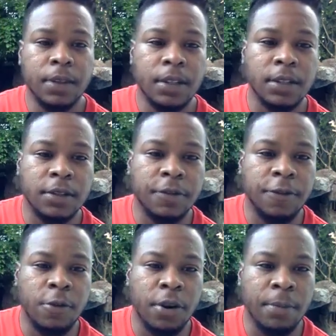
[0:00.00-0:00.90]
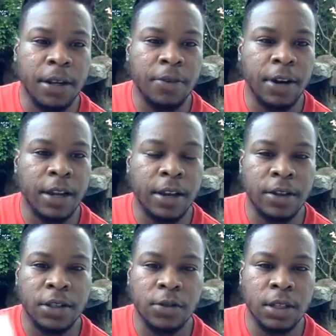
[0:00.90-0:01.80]
This is foreign money right
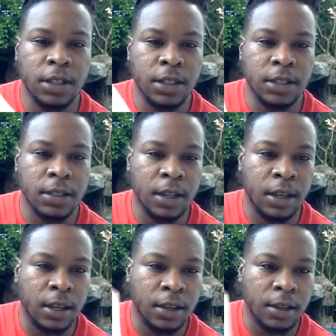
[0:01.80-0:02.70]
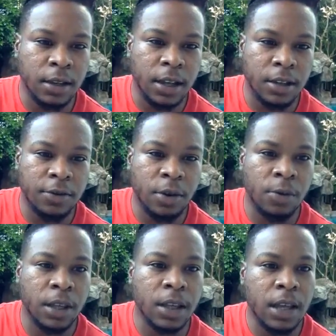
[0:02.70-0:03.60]
here. So this is, I got it the
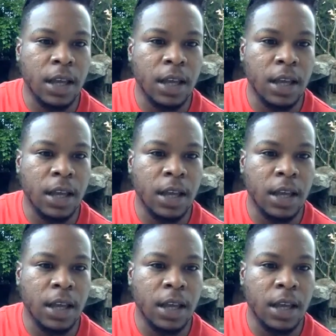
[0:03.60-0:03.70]
wrong way.